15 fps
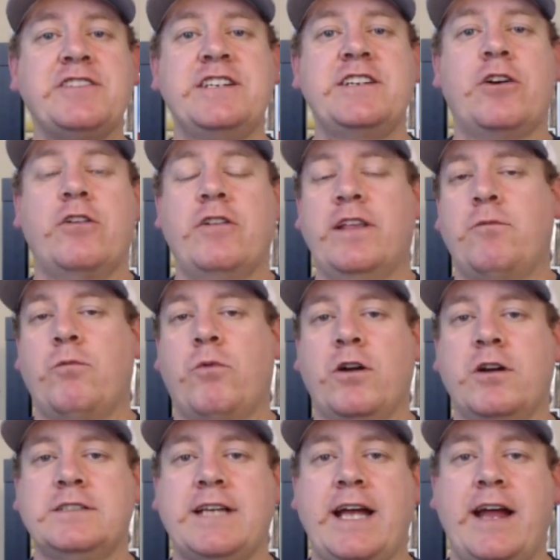she currently
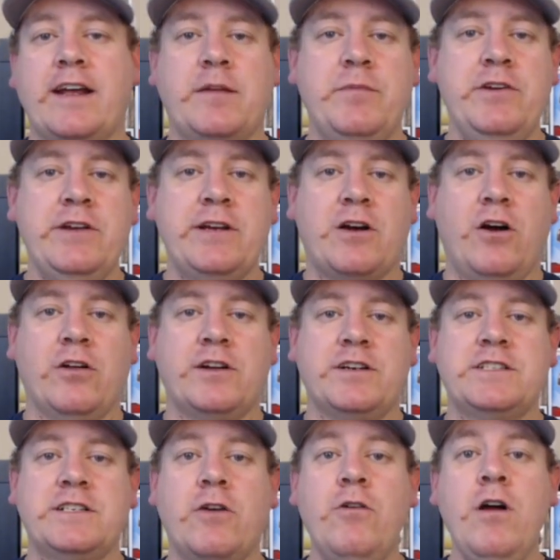works at a community college.
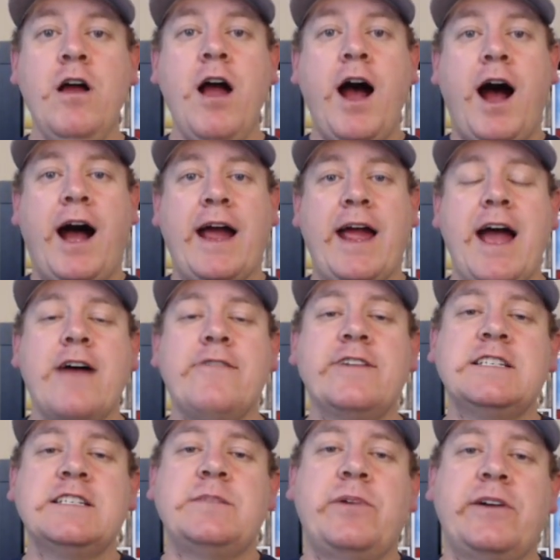So I have
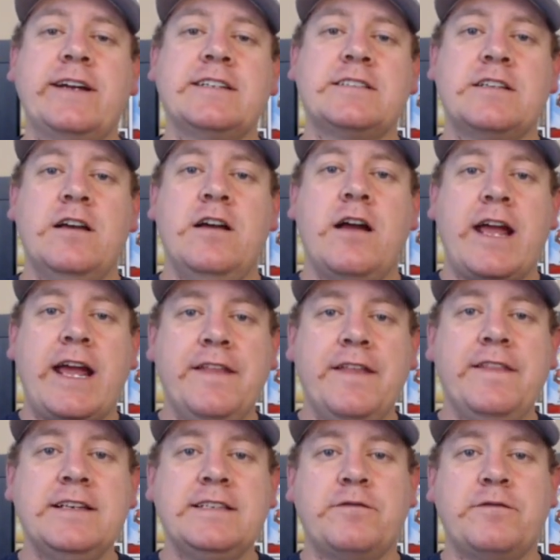experience
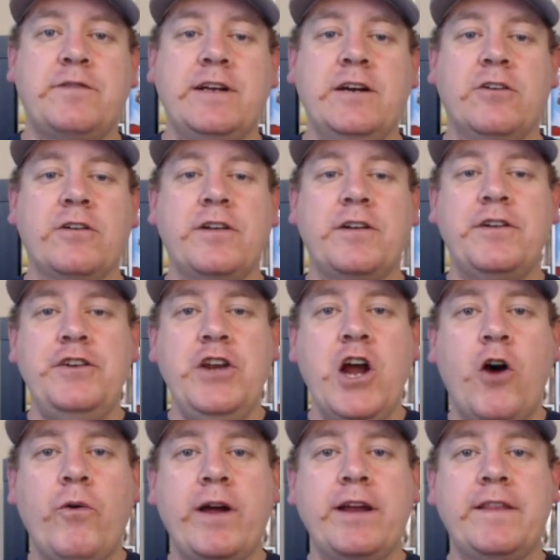in this field,
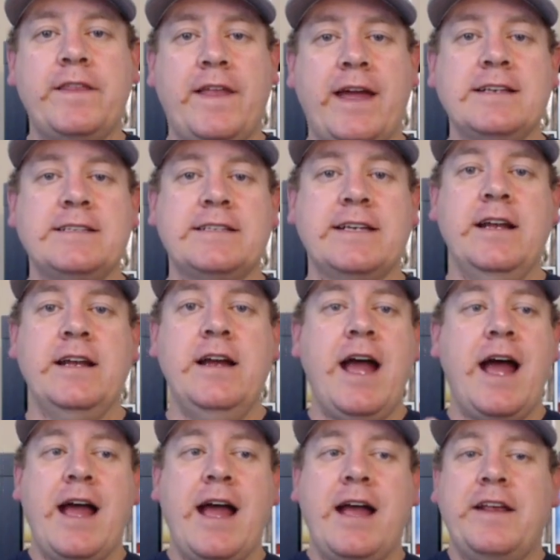knowing things that
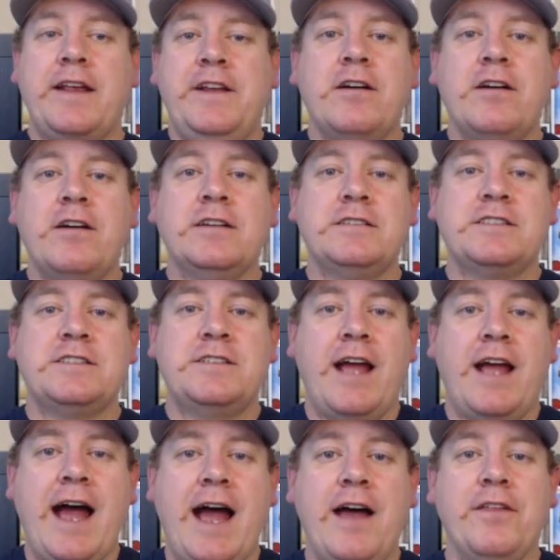young
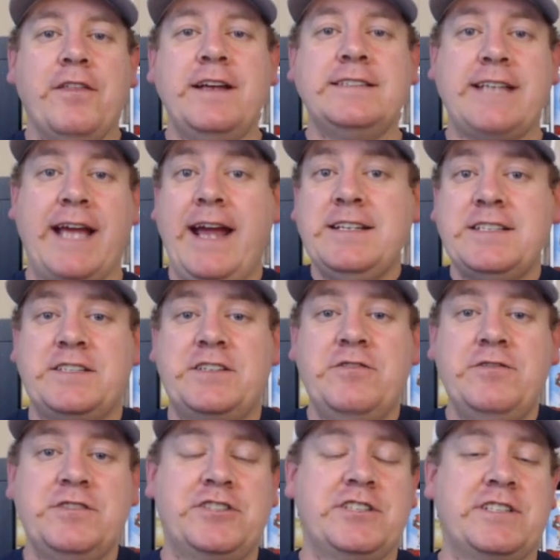athletes and
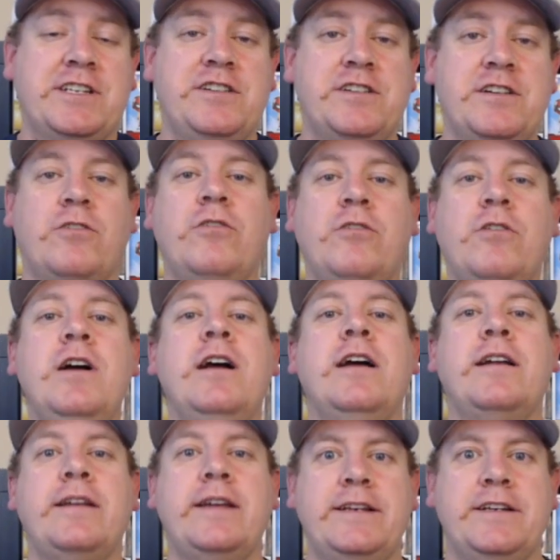students just in general
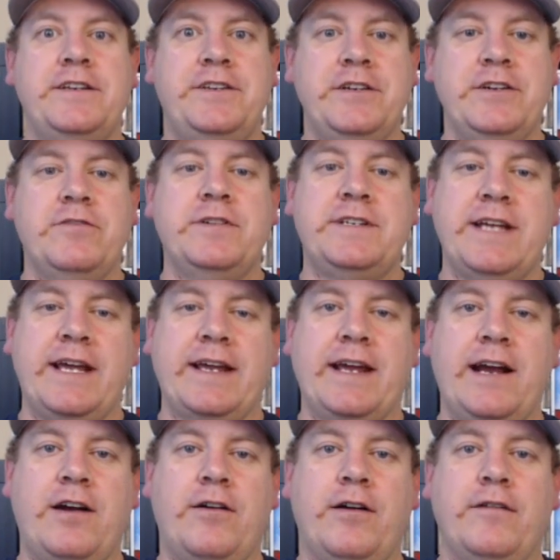need to do and take
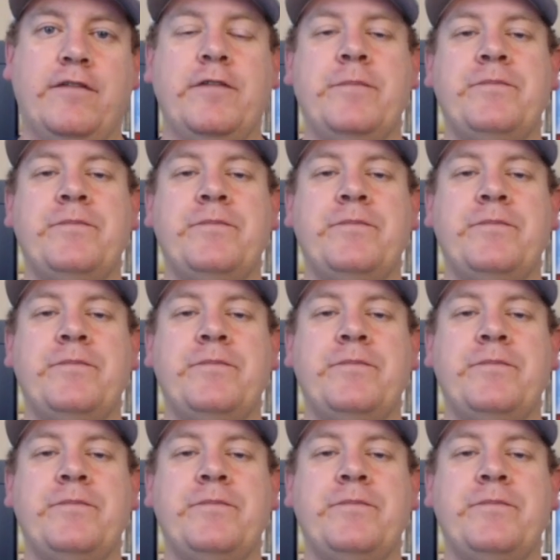care of.